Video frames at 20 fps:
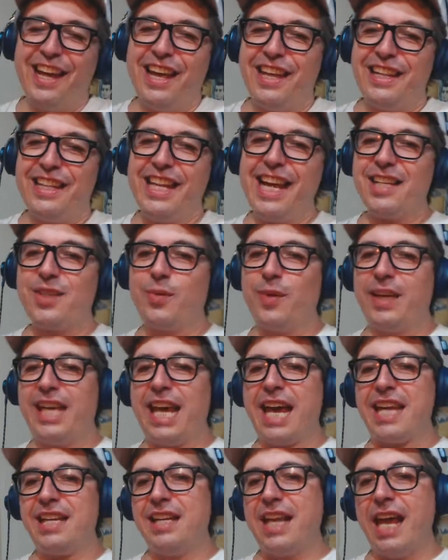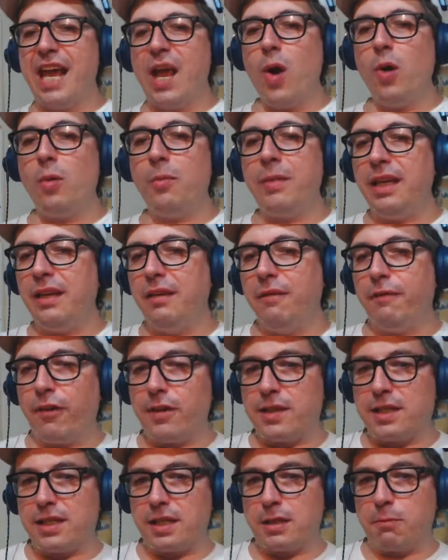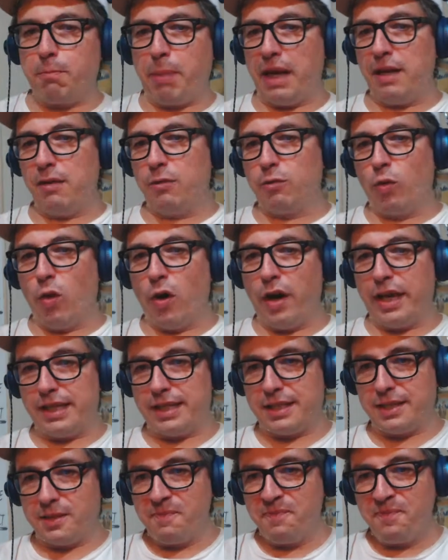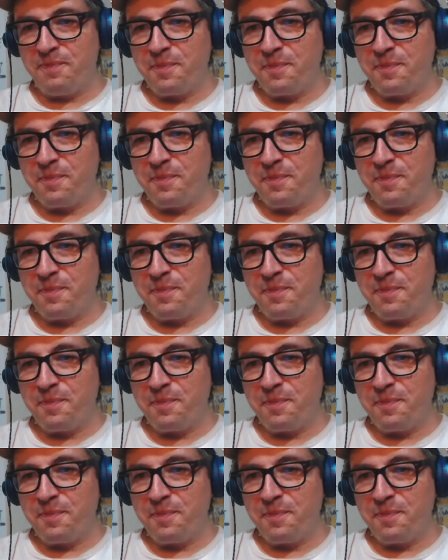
Next we get Naomi versus Peyton Royce.